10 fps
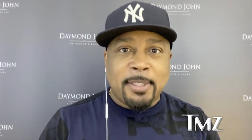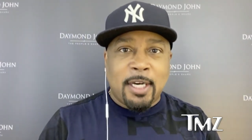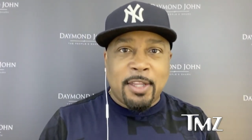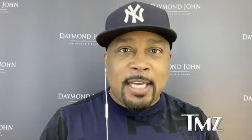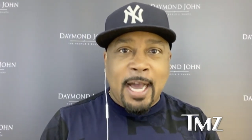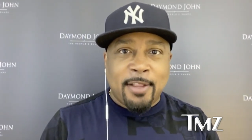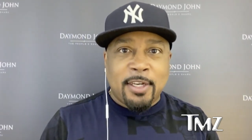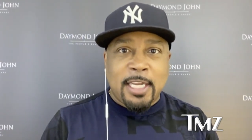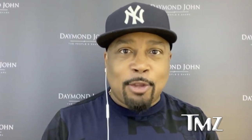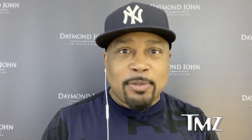And the other guy
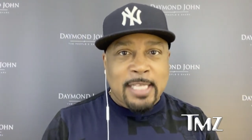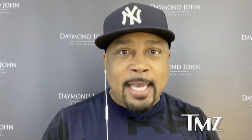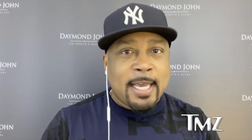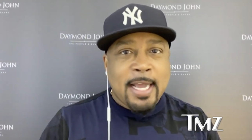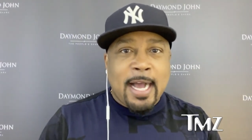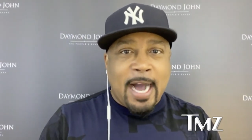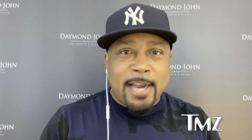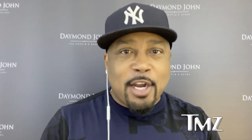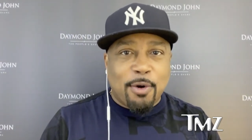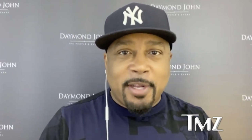underneath was like,
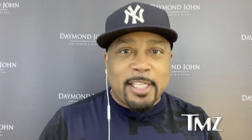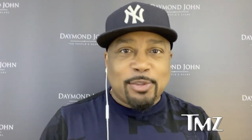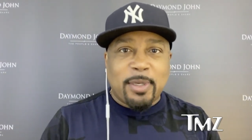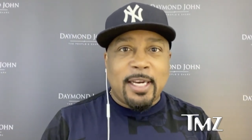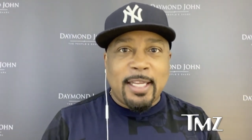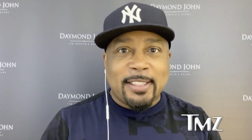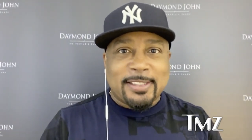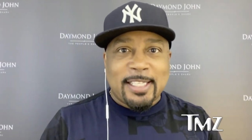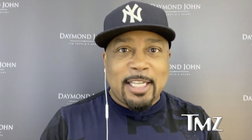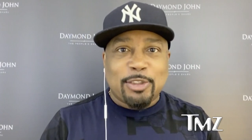I know, it is what it
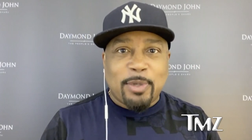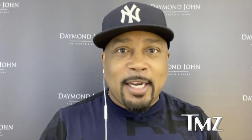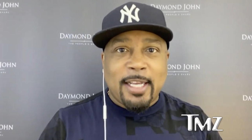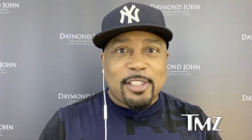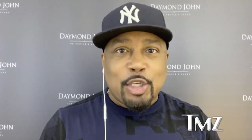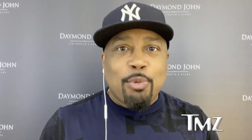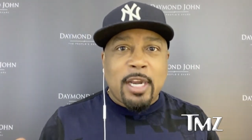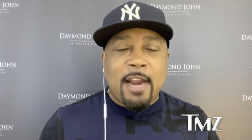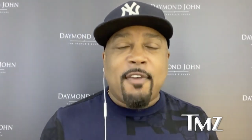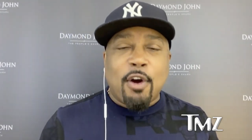is. It is what it is. You would
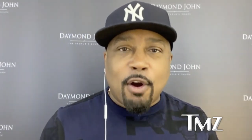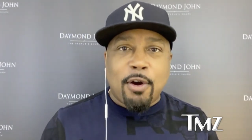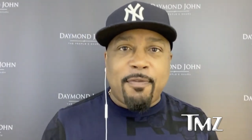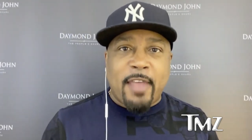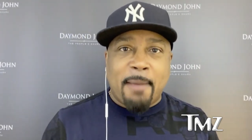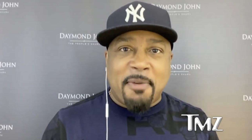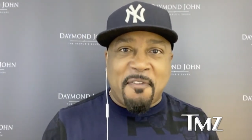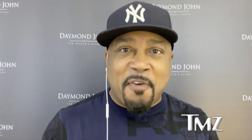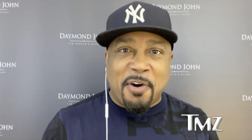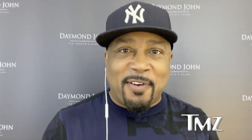have never heard that
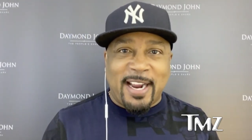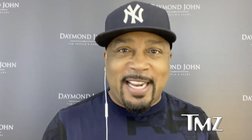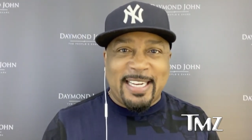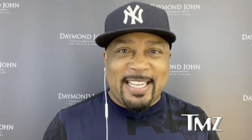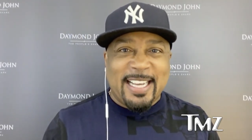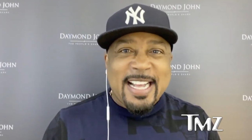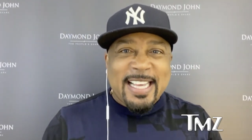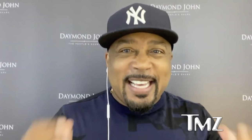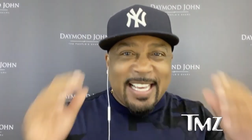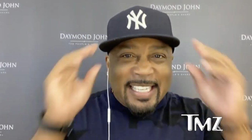before, right?
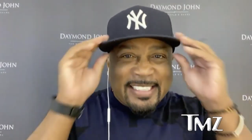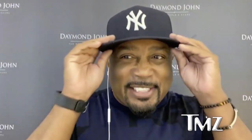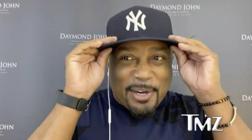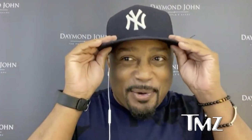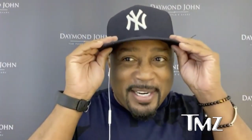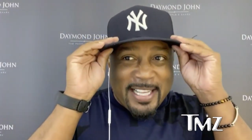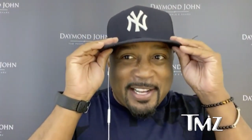So,